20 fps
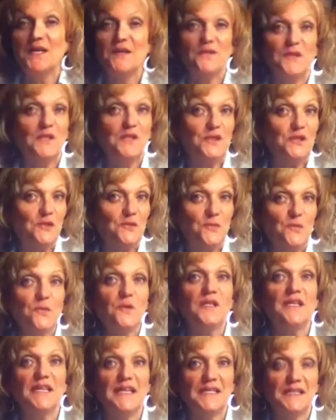This
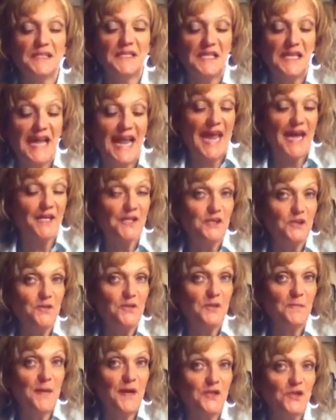truly is an extra
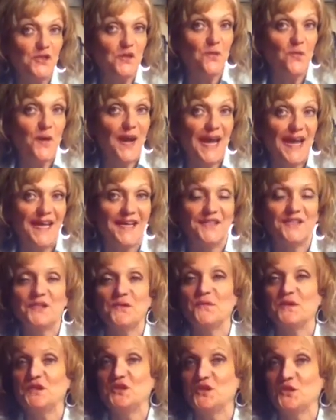special way
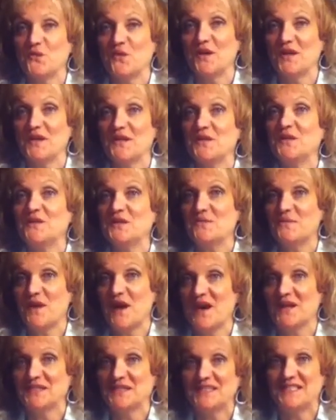to enjoy your
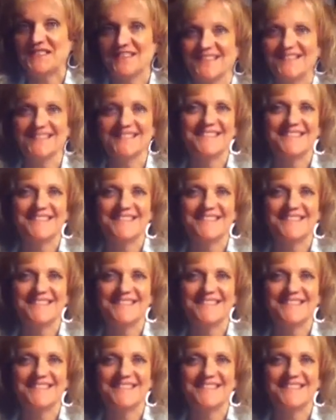pasta.